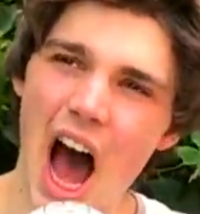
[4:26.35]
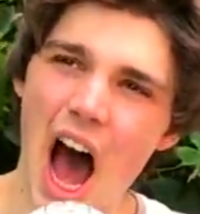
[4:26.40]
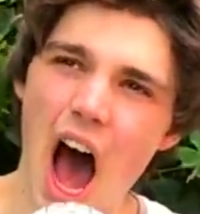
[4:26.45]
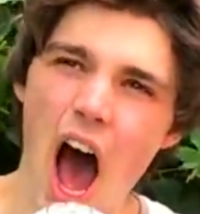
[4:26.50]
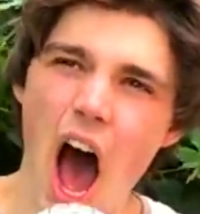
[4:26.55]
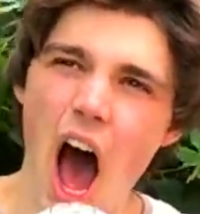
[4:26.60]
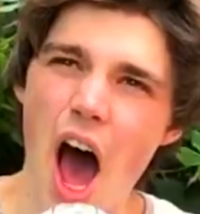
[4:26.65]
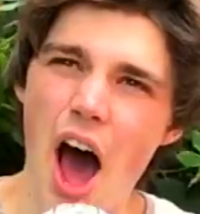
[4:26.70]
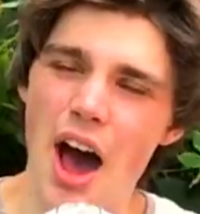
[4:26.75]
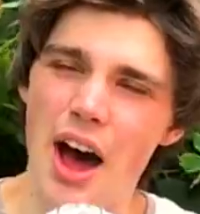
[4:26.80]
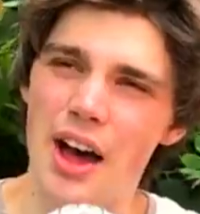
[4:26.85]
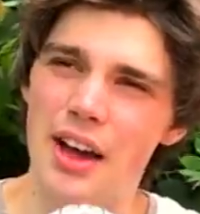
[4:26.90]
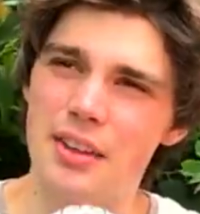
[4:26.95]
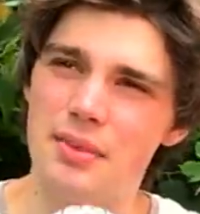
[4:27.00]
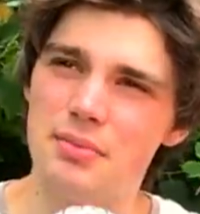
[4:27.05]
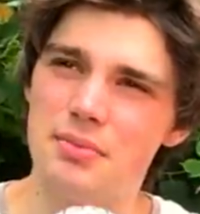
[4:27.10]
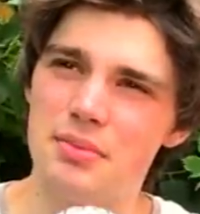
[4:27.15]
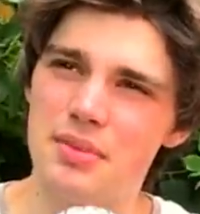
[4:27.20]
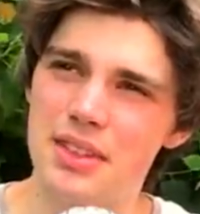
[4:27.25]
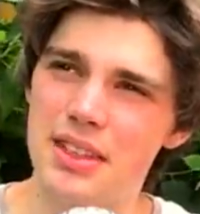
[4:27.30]

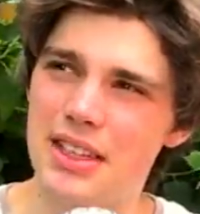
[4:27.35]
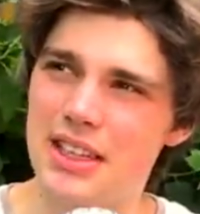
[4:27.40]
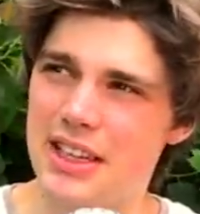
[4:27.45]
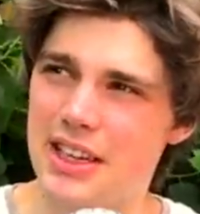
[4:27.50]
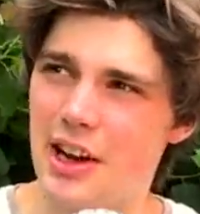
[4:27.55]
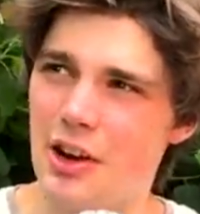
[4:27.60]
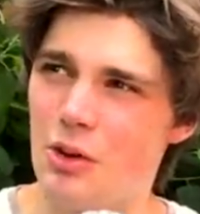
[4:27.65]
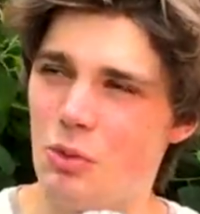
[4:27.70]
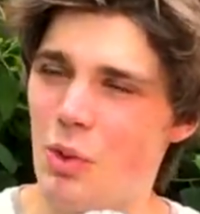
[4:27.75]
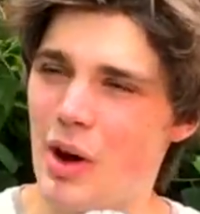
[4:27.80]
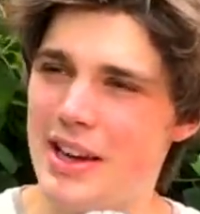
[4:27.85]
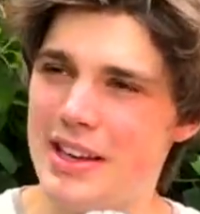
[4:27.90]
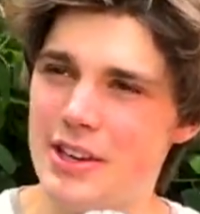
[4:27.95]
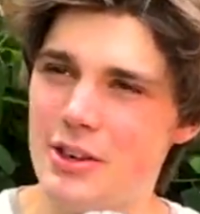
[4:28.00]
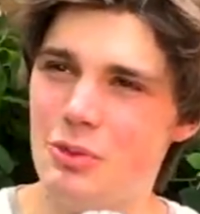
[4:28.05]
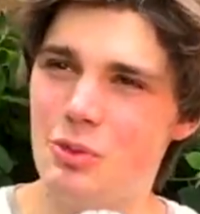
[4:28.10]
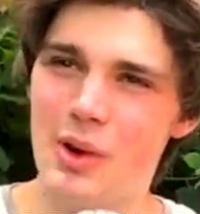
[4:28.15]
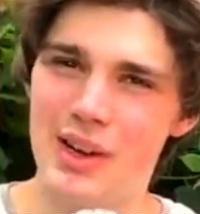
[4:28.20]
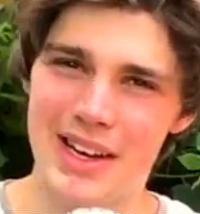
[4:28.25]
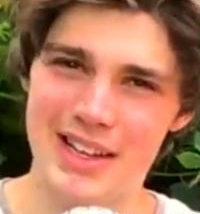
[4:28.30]
and you know,
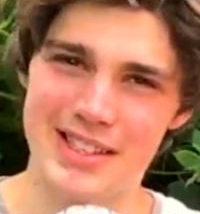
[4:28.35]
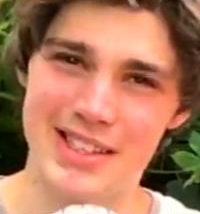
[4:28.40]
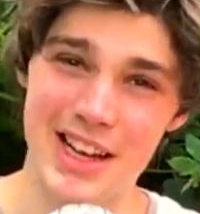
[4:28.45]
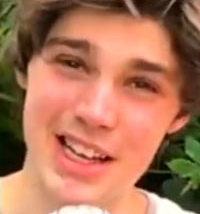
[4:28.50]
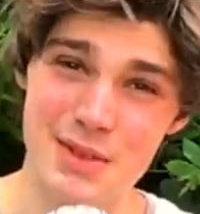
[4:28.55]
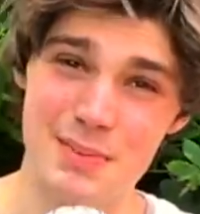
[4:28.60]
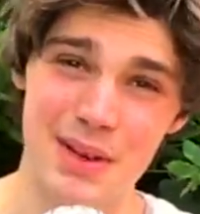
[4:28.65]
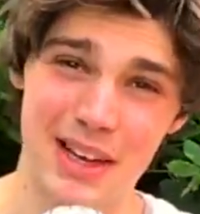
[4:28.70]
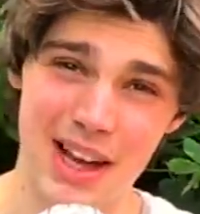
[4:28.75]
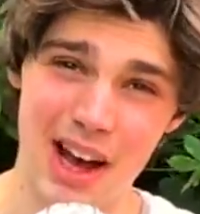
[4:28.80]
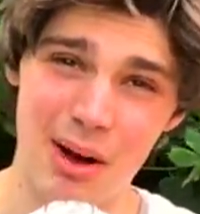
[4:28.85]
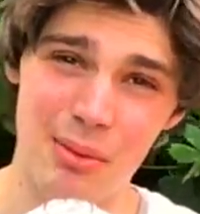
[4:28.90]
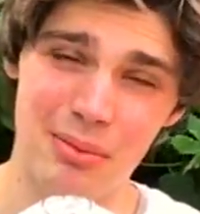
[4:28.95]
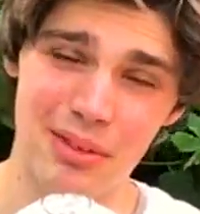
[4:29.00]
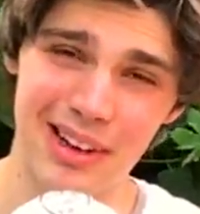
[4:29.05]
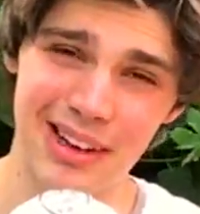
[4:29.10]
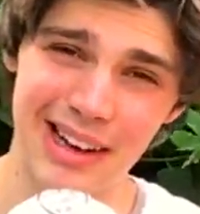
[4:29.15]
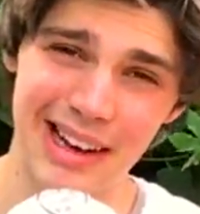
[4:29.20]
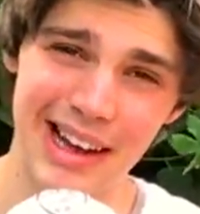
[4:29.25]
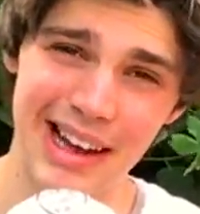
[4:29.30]
when it does become
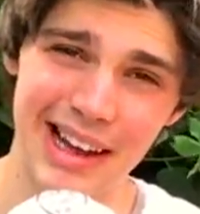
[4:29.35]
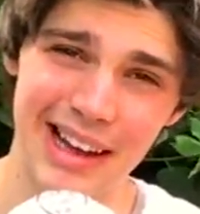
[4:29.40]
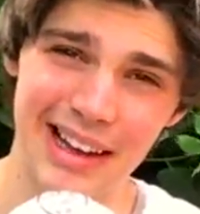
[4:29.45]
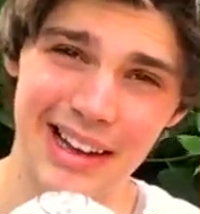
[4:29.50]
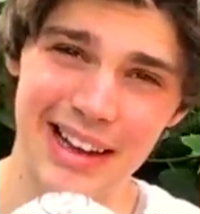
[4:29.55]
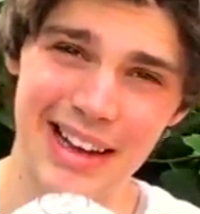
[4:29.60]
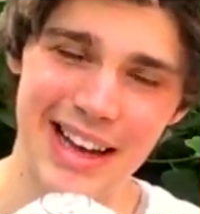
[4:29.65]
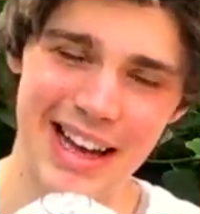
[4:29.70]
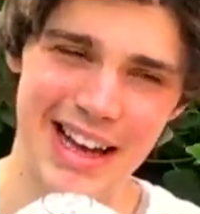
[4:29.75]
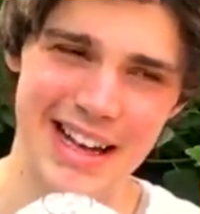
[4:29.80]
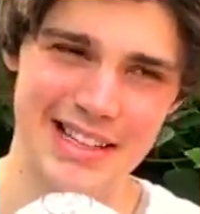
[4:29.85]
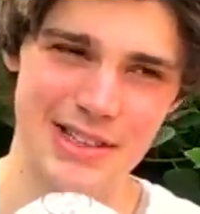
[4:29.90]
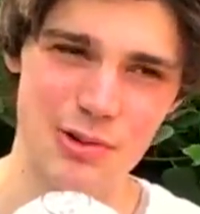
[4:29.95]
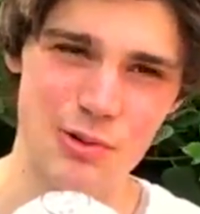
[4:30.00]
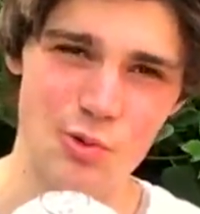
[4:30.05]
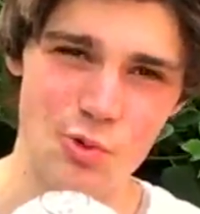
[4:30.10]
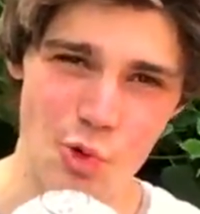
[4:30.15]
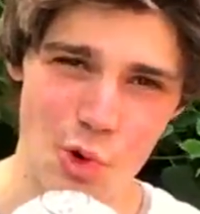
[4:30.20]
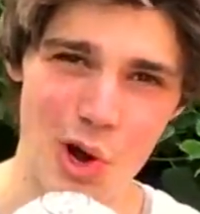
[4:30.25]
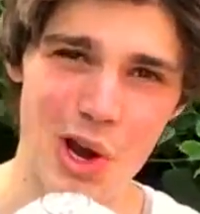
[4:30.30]
clear, it's a
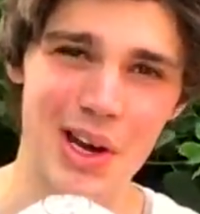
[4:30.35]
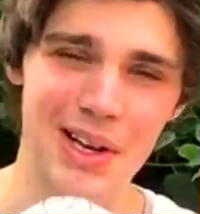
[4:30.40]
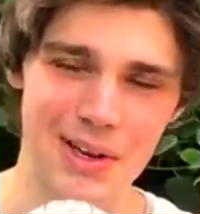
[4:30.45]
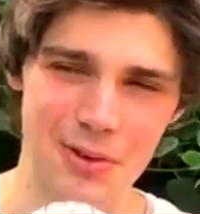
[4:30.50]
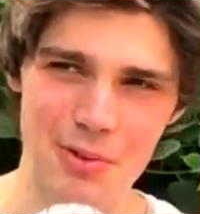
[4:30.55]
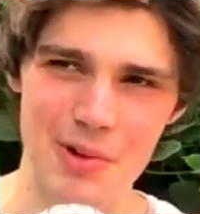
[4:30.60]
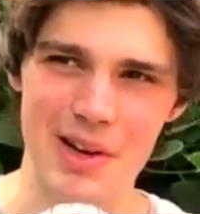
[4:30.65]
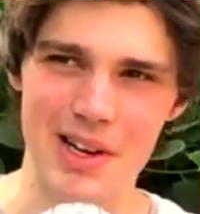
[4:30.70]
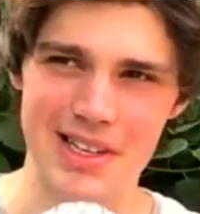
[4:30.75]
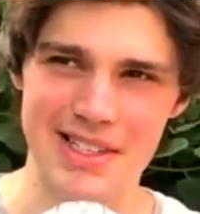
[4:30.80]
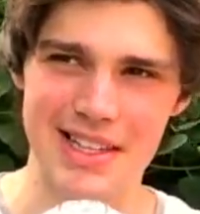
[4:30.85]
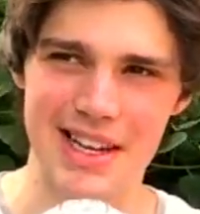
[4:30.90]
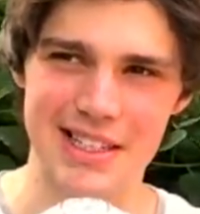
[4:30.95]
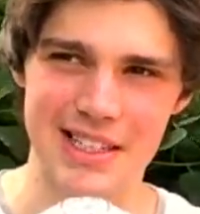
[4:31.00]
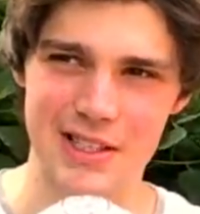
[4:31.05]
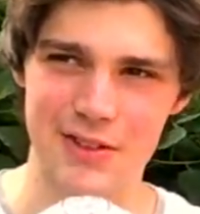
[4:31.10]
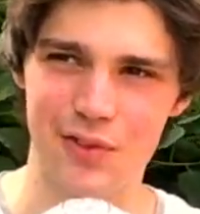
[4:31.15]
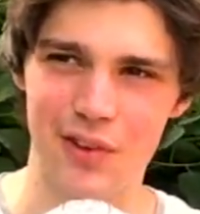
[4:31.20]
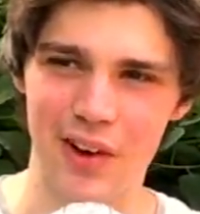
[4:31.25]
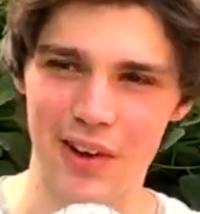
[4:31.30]
really
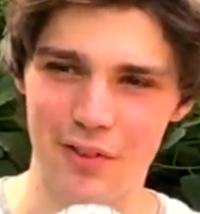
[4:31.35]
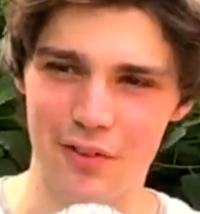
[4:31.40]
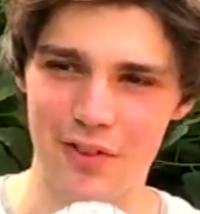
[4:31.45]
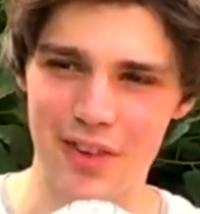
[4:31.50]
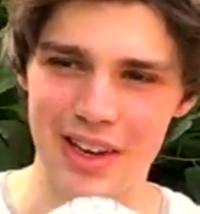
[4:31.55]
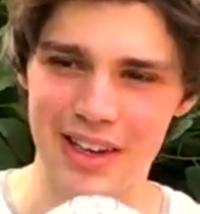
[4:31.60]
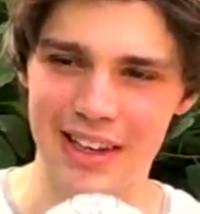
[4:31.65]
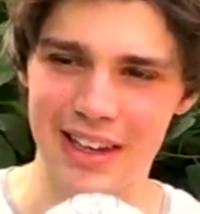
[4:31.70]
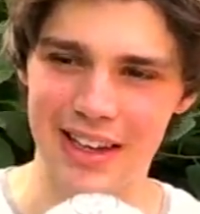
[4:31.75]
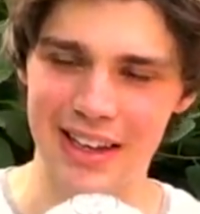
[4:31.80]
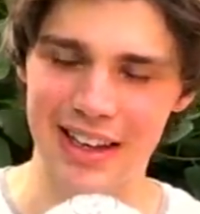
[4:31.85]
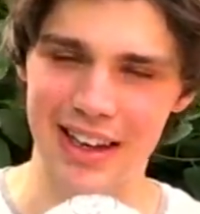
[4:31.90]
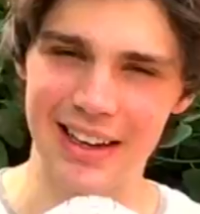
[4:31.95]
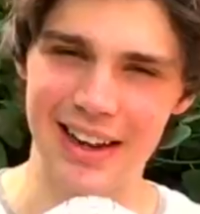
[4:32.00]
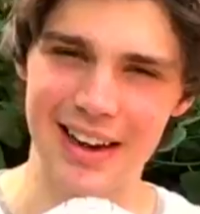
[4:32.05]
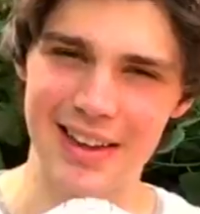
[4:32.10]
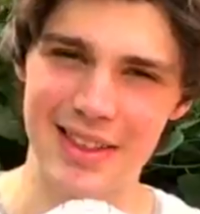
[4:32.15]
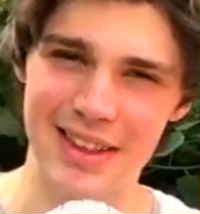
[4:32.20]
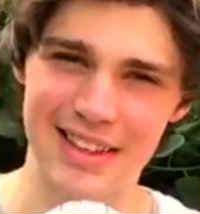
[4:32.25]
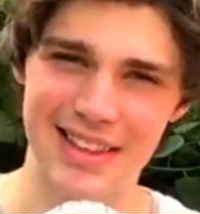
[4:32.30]
satisfying feeling, and
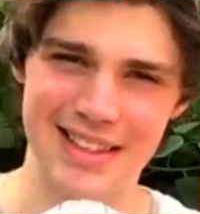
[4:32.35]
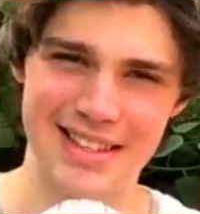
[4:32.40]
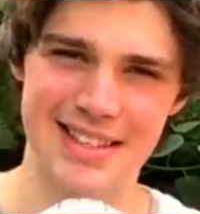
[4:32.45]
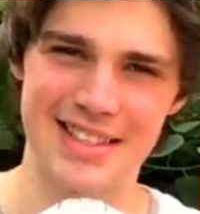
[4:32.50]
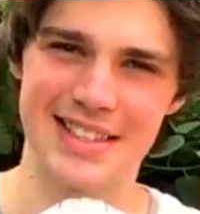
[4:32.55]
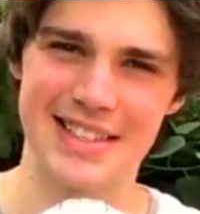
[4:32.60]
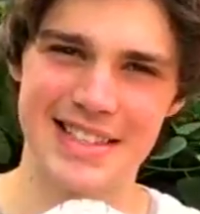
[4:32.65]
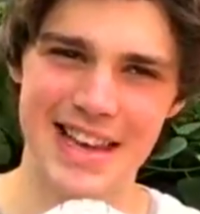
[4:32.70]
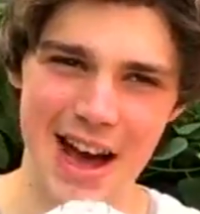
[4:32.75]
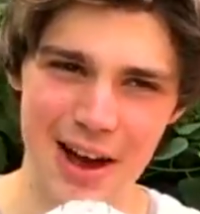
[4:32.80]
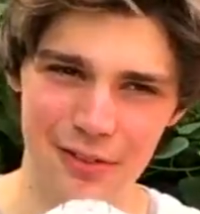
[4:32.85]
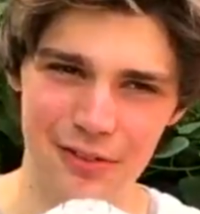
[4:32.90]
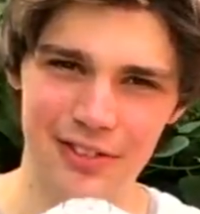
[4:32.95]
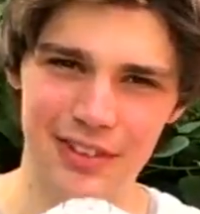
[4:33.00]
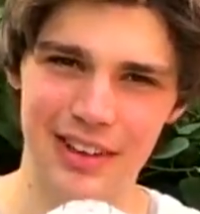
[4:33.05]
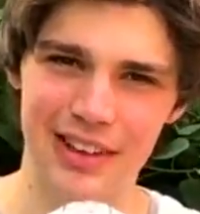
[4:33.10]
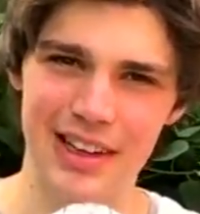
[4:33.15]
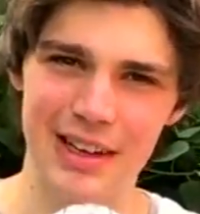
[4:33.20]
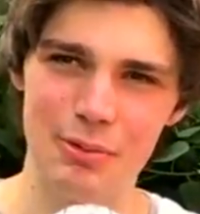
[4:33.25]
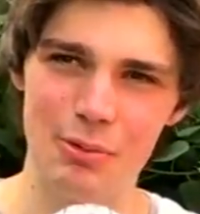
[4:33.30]
I think that's
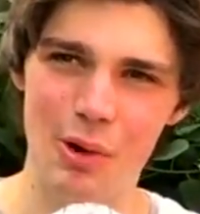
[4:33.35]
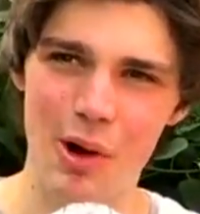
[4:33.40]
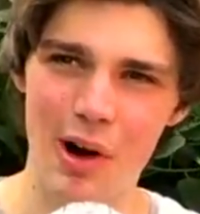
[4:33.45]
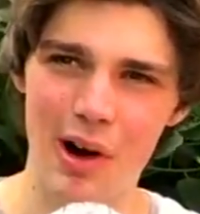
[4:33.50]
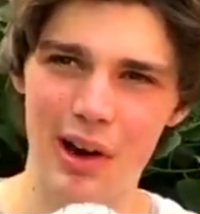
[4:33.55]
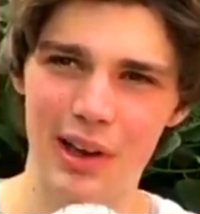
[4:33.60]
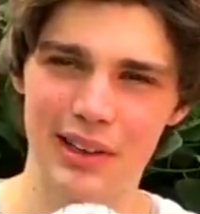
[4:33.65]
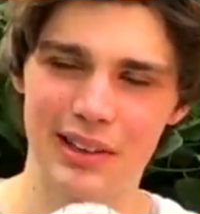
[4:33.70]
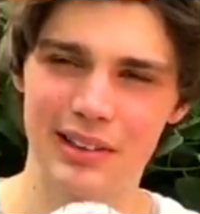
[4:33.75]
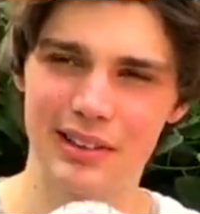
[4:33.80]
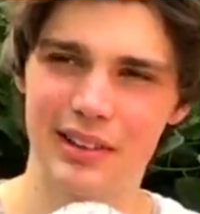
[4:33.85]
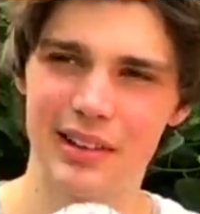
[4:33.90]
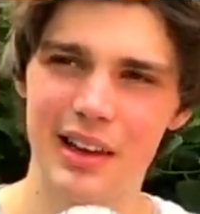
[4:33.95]
definitely worth